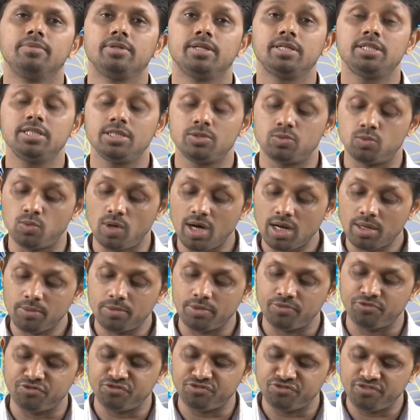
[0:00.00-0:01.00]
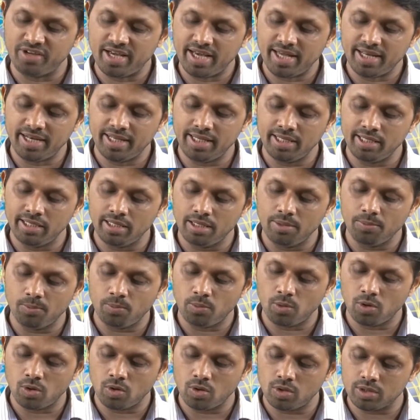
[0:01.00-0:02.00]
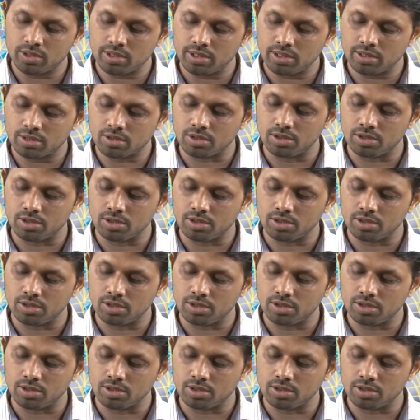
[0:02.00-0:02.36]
This is one of the very important